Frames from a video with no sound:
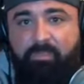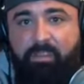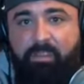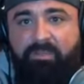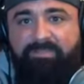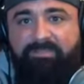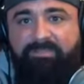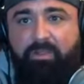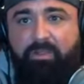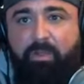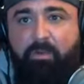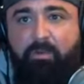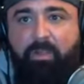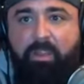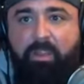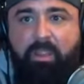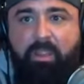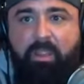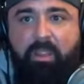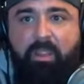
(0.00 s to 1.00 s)
So
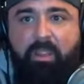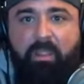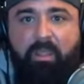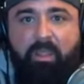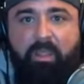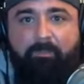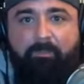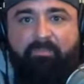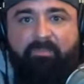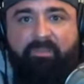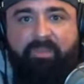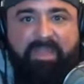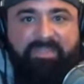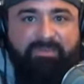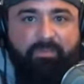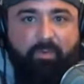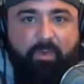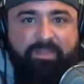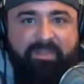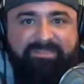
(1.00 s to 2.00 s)
the
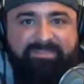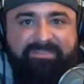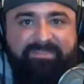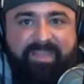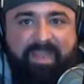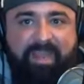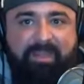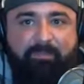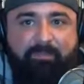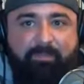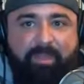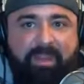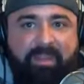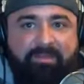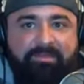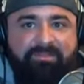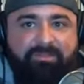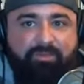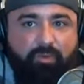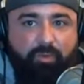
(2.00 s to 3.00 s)
next one is Dent
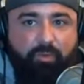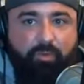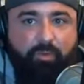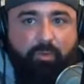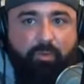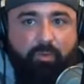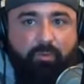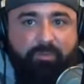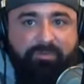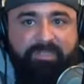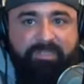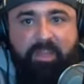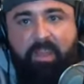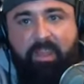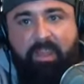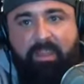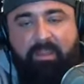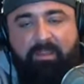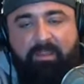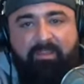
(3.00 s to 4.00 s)
Man Tools.
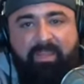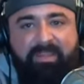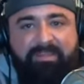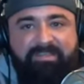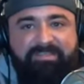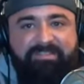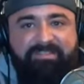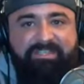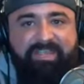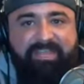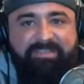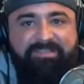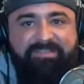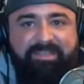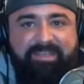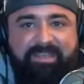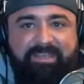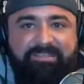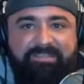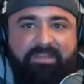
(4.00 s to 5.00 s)
And that is
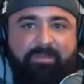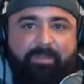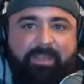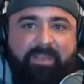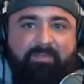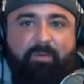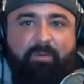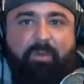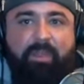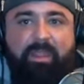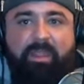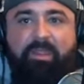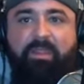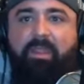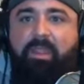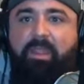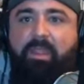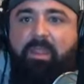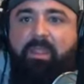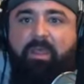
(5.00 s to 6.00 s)
Jesse. He's going to be giving away
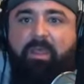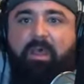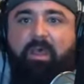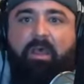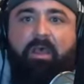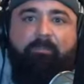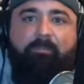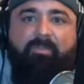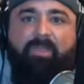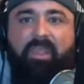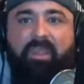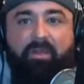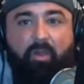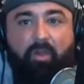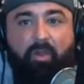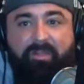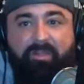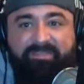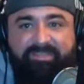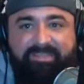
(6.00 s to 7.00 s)
an
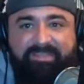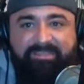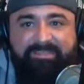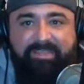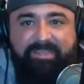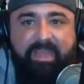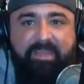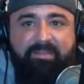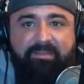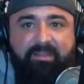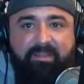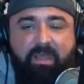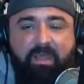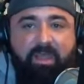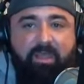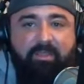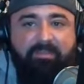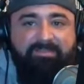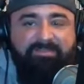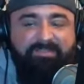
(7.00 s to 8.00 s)
Aussie set
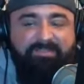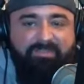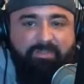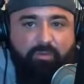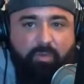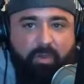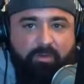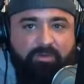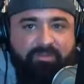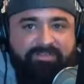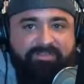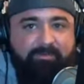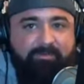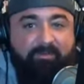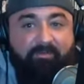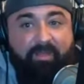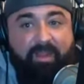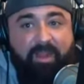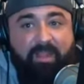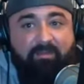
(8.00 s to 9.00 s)
that's a
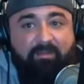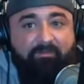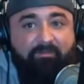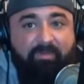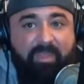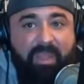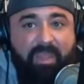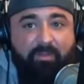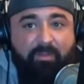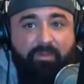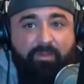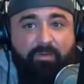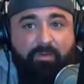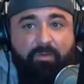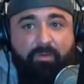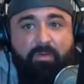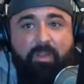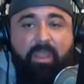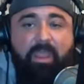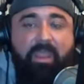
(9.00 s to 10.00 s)
$275
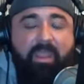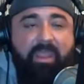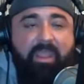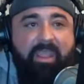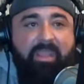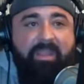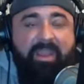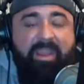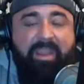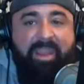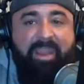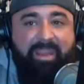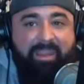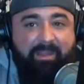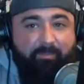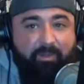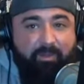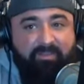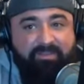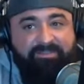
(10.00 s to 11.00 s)
value and a
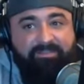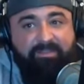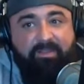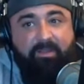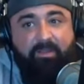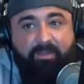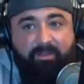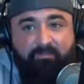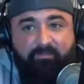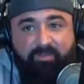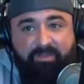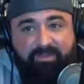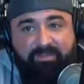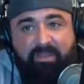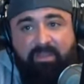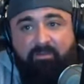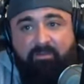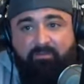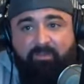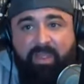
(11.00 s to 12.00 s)
hammer that's
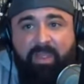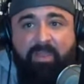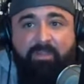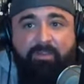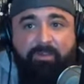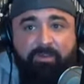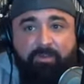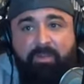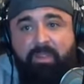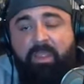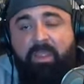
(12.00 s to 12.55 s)
$150 value.